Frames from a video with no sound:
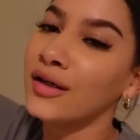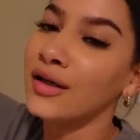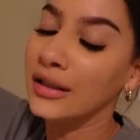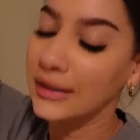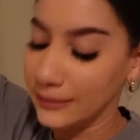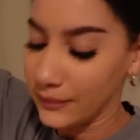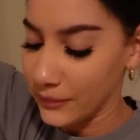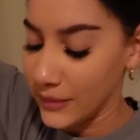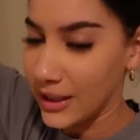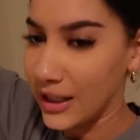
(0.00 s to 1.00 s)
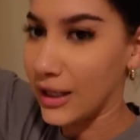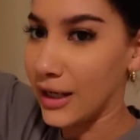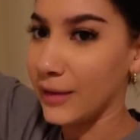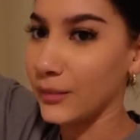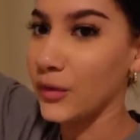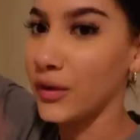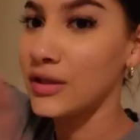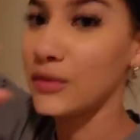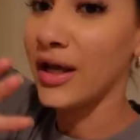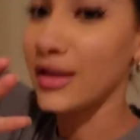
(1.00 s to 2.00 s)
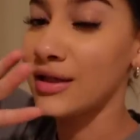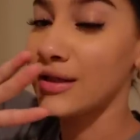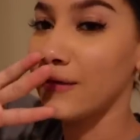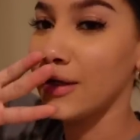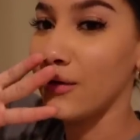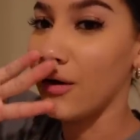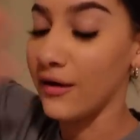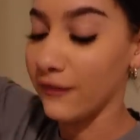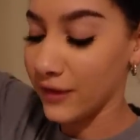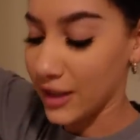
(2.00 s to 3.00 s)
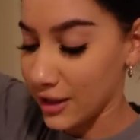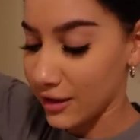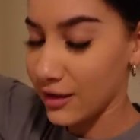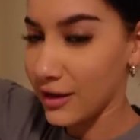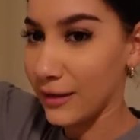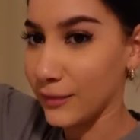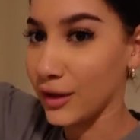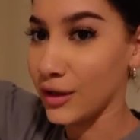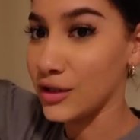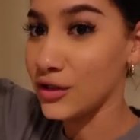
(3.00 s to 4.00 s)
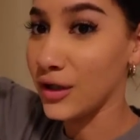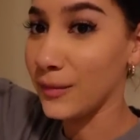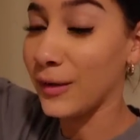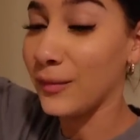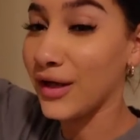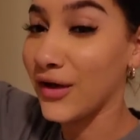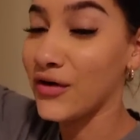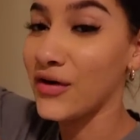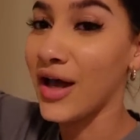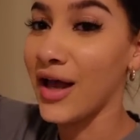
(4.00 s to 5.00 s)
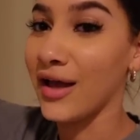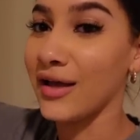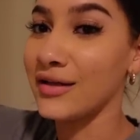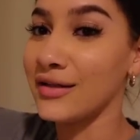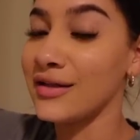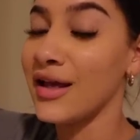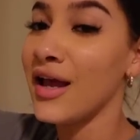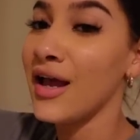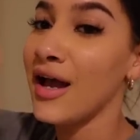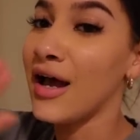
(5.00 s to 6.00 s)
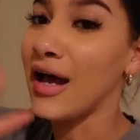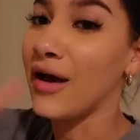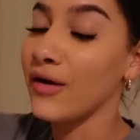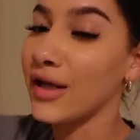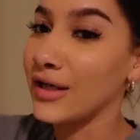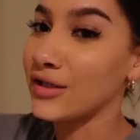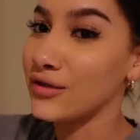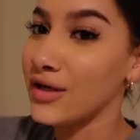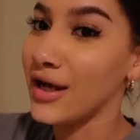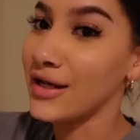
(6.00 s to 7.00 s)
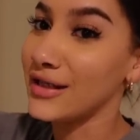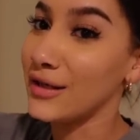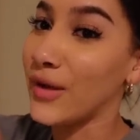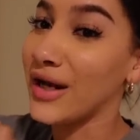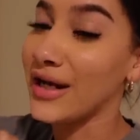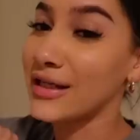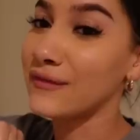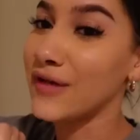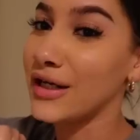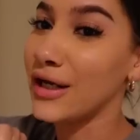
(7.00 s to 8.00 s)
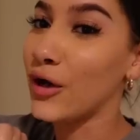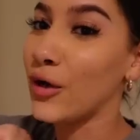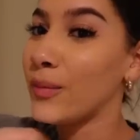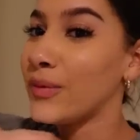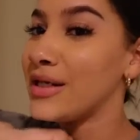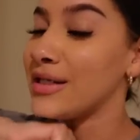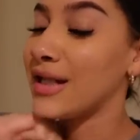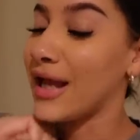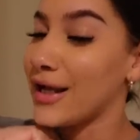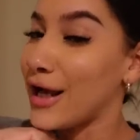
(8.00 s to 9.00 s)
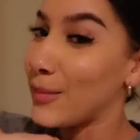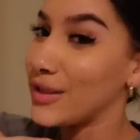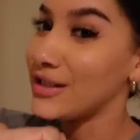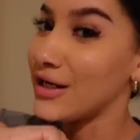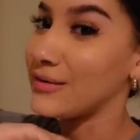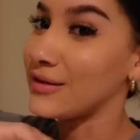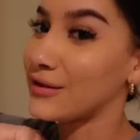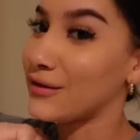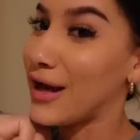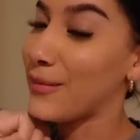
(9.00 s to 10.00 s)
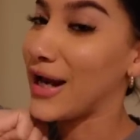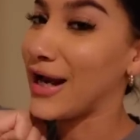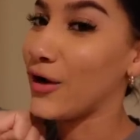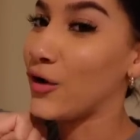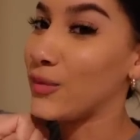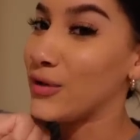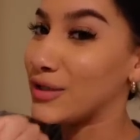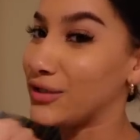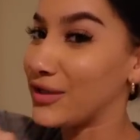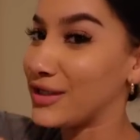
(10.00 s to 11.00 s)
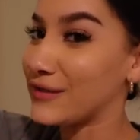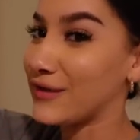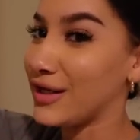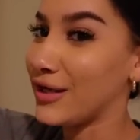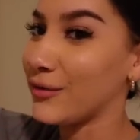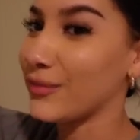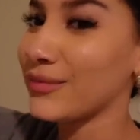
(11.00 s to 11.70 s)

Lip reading: I'm going to end this video off here. I'm gonna enjoy my meal and I'll catch you guys in my next video. Please like, comment, share, and subscribe, and I hope you enjoyed this video.